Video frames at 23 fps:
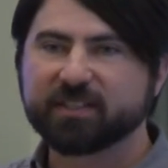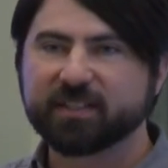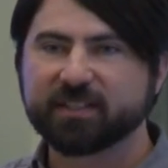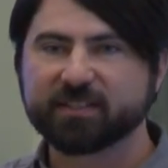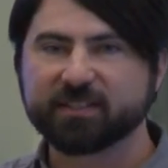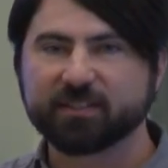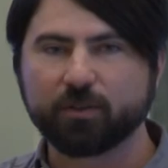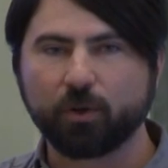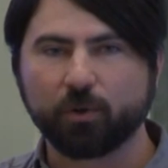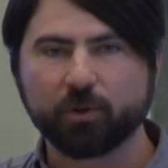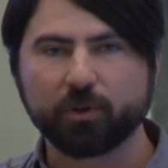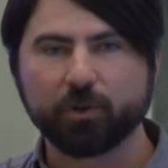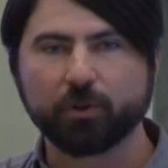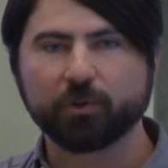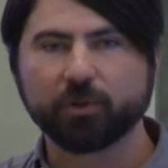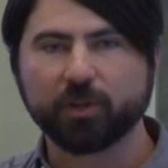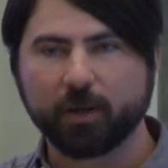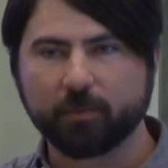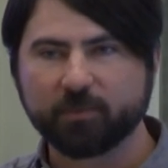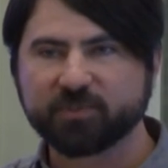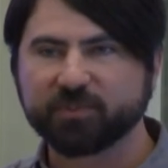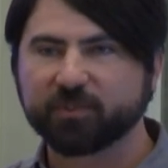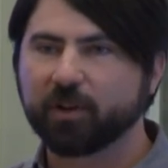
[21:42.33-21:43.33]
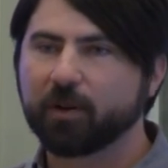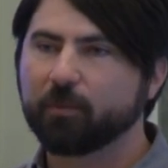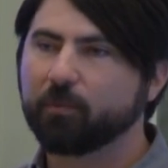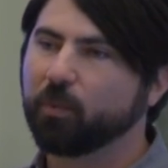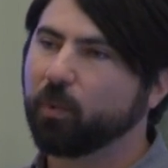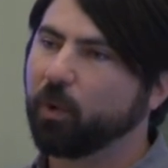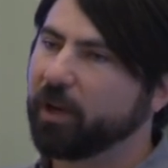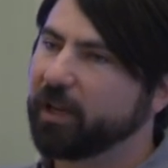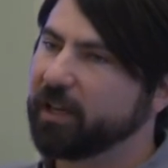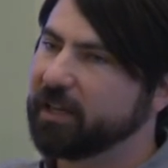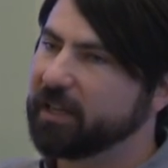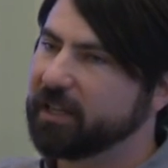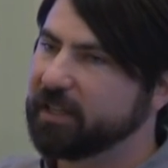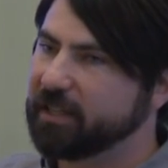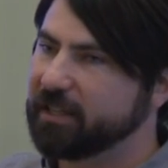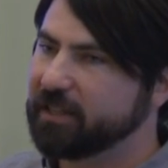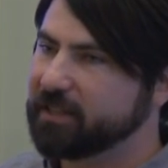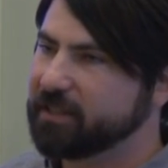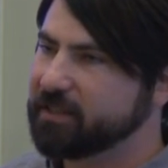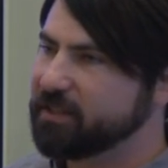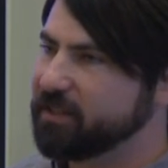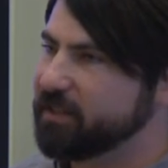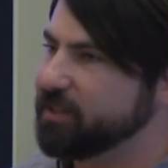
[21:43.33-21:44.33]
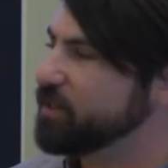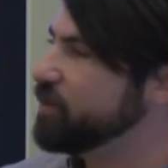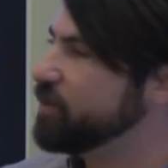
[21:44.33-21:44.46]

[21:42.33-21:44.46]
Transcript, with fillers: this alt code comes from. One is the